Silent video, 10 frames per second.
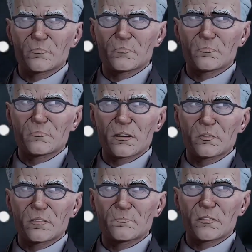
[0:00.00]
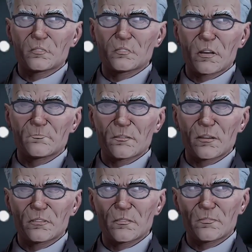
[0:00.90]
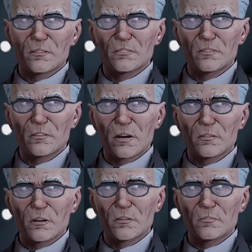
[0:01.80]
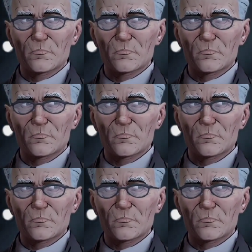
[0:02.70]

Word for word: Maybe it's where Mayor Hill picks up his dry cleaning.